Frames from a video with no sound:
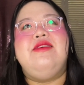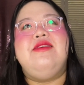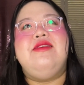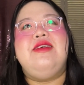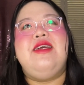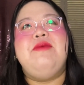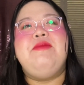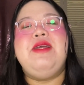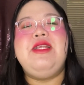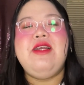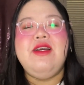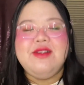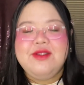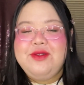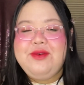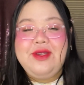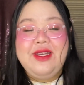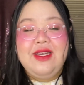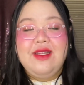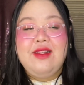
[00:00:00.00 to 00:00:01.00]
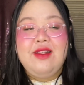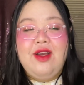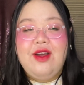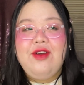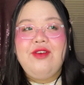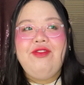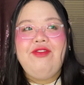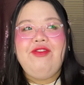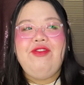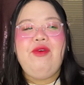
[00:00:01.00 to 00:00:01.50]
not doing
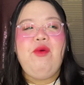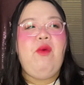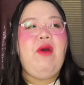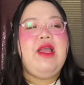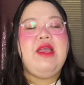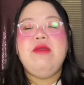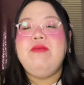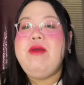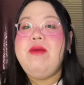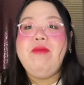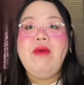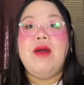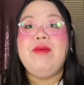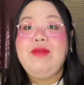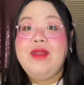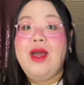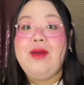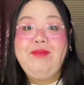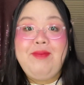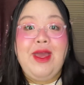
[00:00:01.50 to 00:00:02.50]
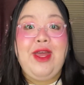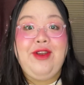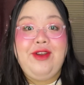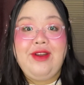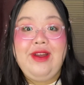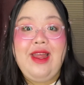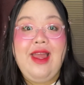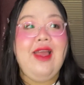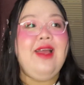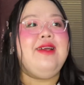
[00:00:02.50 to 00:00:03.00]
enough? Why is my mom not better
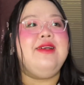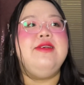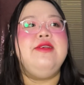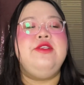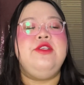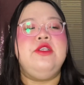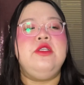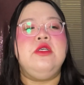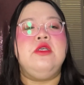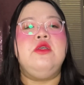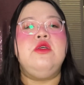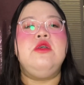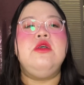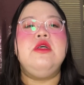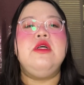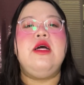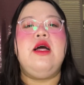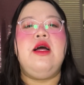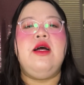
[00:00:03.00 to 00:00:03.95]
yet? You know?